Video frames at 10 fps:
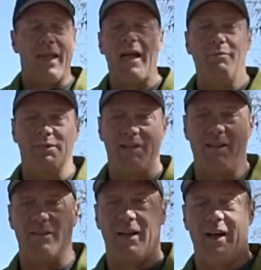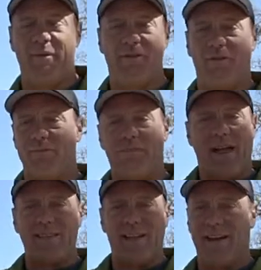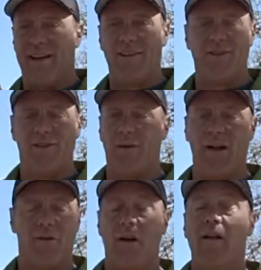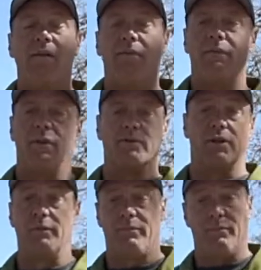10% of the time, it's a flex Anheuser or whatever. Those are